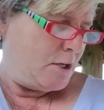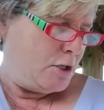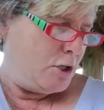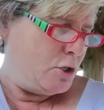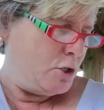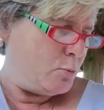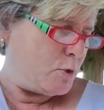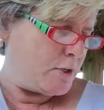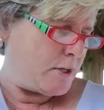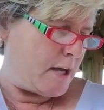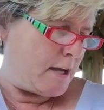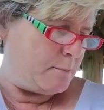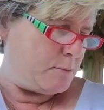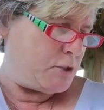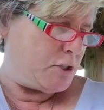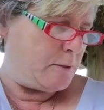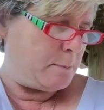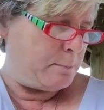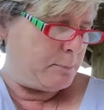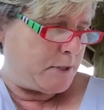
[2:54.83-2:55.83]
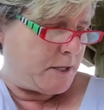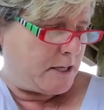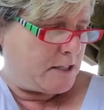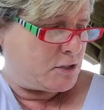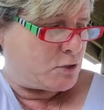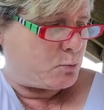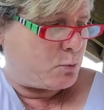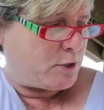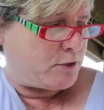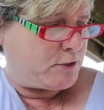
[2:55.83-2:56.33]
You will come to a
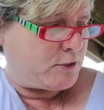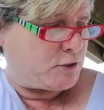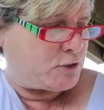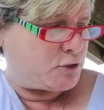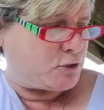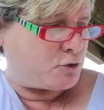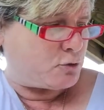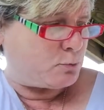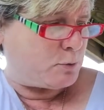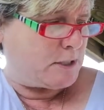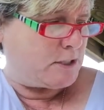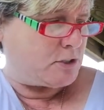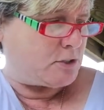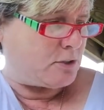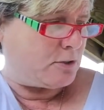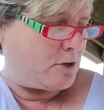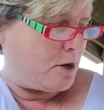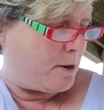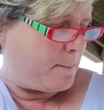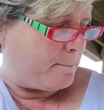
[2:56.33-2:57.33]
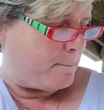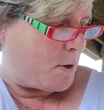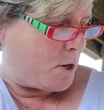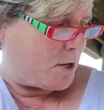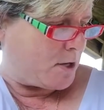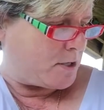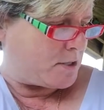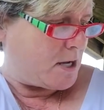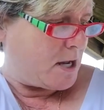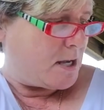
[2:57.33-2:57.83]
place where the streets are not
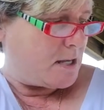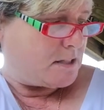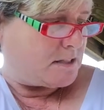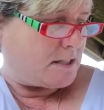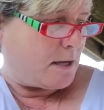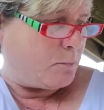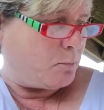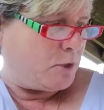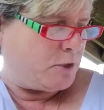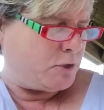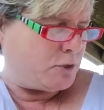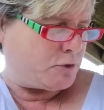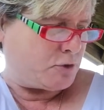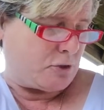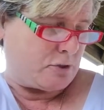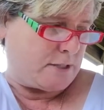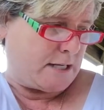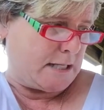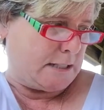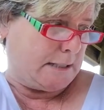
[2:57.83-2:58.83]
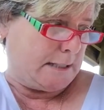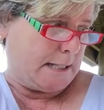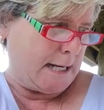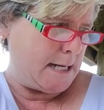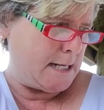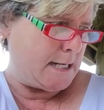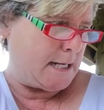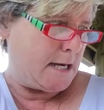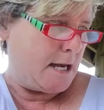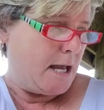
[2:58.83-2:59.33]
marked, some windows are not
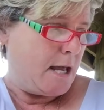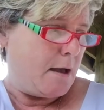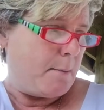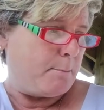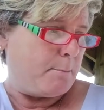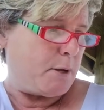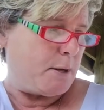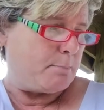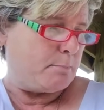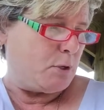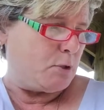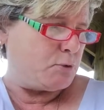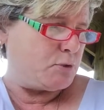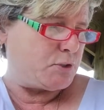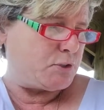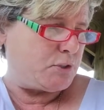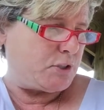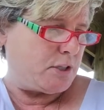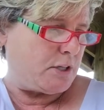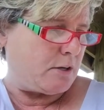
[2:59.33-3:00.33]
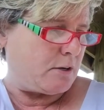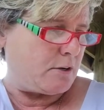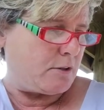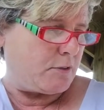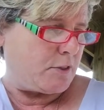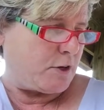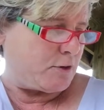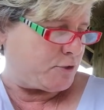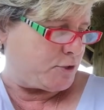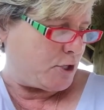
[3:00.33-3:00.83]
lighted, but mostly
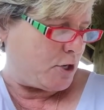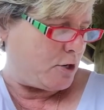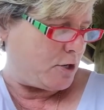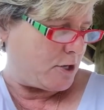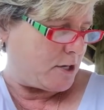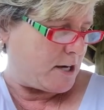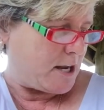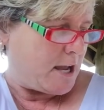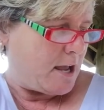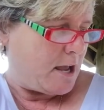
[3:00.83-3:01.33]
they're dark.